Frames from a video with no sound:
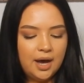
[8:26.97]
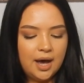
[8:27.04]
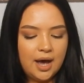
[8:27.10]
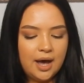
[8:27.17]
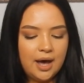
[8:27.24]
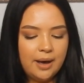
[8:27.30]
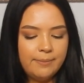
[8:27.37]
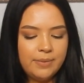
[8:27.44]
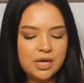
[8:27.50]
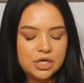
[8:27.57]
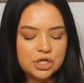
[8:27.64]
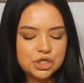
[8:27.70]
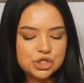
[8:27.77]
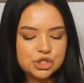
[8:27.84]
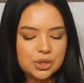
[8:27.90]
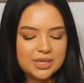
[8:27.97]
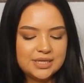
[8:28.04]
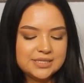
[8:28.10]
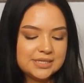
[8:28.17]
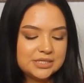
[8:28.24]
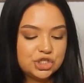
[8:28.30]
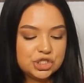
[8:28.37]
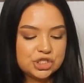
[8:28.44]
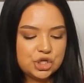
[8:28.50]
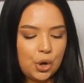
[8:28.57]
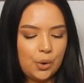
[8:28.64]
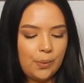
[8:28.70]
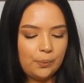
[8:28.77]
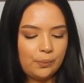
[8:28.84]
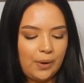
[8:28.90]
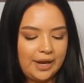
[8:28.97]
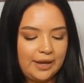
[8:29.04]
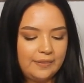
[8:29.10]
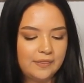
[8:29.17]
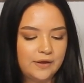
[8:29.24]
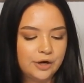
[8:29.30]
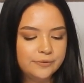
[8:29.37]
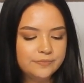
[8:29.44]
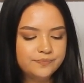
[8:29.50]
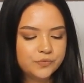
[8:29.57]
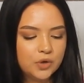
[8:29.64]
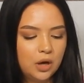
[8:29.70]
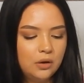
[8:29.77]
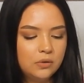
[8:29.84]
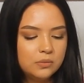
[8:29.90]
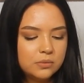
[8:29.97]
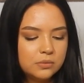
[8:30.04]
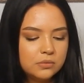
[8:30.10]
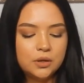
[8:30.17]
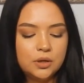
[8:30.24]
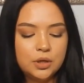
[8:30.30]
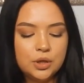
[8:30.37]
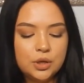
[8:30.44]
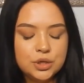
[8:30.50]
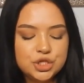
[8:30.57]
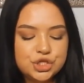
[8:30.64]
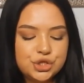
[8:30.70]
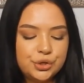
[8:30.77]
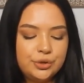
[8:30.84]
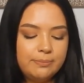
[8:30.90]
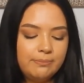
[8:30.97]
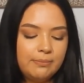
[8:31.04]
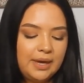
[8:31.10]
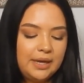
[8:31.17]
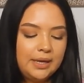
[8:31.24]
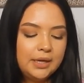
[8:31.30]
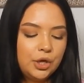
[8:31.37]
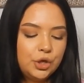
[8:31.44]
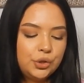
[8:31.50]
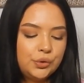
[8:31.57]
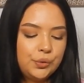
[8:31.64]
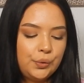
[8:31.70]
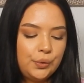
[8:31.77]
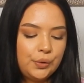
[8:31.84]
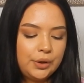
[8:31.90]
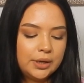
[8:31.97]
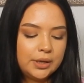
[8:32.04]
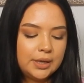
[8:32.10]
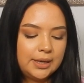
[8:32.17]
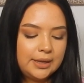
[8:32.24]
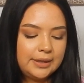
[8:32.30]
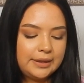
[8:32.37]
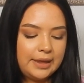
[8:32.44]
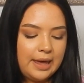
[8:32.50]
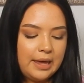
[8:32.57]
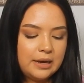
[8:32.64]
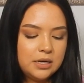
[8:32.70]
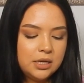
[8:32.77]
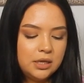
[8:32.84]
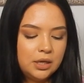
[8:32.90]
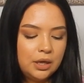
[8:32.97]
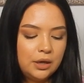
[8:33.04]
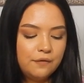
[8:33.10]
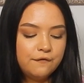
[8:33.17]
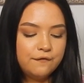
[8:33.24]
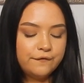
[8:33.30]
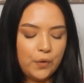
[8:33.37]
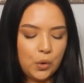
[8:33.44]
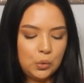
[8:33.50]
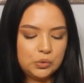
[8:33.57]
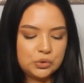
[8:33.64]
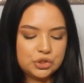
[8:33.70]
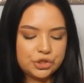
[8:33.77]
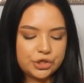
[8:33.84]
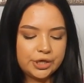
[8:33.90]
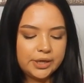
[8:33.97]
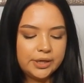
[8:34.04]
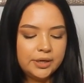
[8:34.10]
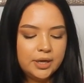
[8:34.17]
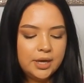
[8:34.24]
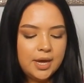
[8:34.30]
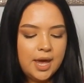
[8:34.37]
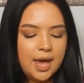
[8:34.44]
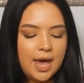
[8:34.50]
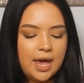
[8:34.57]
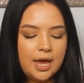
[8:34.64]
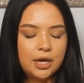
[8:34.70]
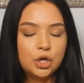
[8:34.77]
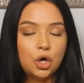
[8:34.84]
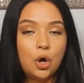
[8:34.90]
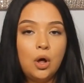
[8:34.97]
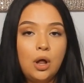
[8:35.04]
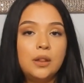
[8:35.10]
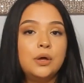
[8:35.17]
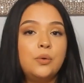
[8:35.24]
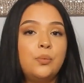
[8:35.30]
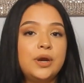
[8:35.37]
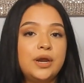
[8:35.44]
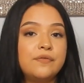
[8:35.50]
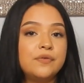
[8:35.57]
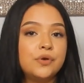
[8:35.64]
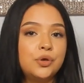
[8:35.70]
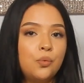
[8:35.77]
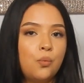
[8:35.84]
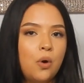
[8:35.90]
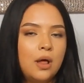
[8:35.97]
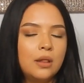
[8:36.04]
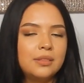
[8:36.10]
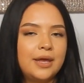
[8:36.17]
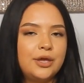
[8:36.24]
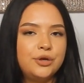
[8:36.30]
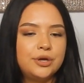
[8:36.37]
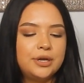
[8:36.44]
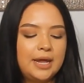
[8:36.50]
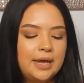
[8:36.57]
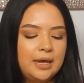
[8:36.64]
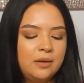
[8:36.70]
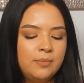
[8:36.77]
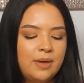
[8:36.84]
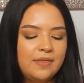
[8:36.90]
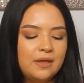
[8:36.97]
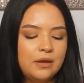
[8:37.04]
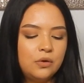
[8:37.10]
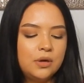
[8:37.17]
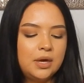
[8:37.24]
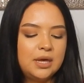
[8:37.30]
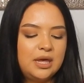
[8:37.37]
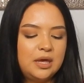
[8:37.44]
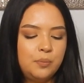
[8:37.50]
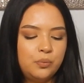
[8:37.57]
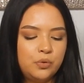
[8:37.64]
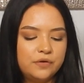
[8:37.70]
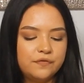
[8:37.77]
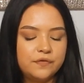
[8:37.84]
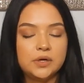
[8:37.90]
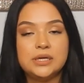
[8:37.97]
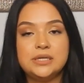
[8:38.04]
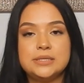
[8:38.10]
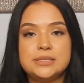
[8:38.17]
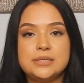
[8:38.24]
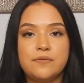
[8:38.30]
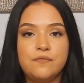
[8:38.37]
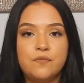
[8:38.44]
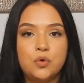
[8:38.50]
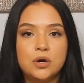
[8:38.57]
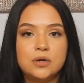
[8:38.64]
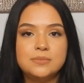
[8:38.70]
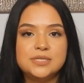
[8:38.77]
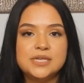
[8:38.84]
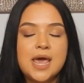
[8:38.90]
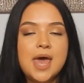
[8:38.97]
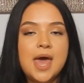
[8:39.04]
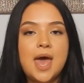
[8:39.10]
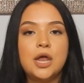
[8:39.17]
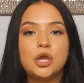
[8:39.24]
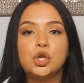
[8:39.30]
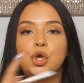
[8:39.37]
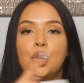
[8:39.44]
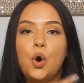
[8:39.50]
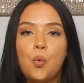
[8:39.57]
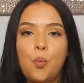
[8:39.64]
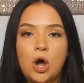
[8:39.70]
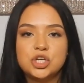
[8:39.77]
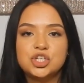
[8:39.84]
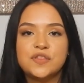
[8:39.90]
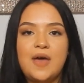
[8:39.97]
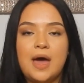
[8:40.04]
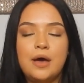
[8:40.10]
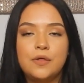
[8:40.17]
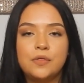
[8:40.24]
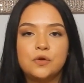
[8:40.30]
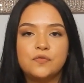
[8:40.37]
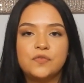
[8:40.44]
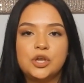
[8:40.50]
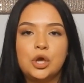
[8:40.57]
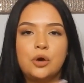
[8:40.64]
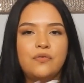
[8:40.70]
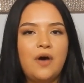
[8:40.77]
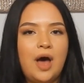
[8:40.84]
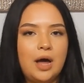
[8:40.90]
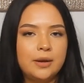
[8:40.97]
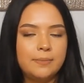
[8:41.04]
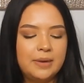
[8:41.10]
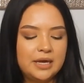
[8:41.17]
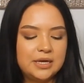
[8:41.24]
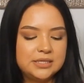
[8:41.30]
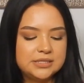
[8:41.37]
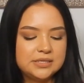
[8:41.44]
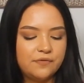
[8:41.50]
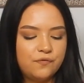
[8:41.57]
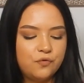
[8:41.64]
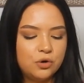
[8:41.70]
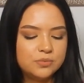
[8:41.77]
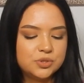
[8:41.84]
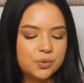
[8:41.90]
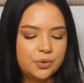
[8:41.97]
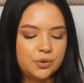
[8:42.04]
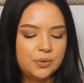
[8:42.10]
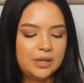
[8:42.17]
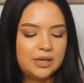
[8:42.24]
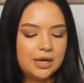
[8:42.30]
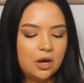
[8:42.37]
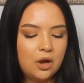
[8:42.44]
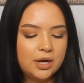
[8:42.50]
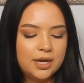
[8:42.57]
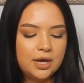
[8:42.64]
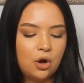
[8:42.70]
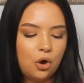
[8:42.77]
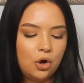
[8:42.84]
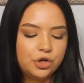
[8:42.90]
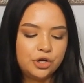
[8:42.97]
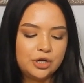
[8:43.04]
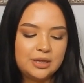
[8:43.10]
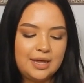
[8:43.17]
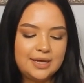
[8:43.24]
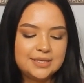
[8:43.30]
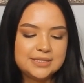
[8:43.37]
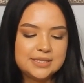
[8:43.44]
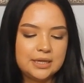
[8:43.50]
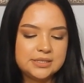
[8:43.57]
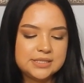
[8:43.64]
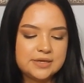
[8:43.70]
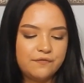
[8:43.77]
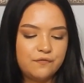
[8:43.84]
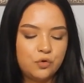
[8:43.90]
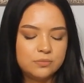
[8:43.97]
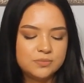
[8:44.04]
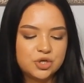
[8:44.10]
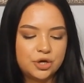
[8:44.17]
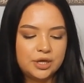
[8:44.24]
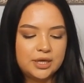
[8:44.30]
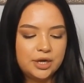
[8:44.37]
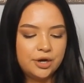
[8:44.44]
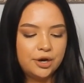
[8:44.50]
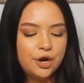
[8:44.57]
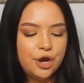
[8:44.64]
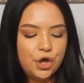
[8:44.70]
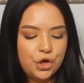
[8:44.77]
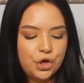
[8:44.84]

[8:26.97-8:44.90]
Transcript: So let's just go right in there. Oh, so you made your, again, folder, and call it whatever you want, like your name, and then you can keep one for consent forms, and go watch that other video of how to make consent forms. So when you click on it, all your clients' consent forms are here.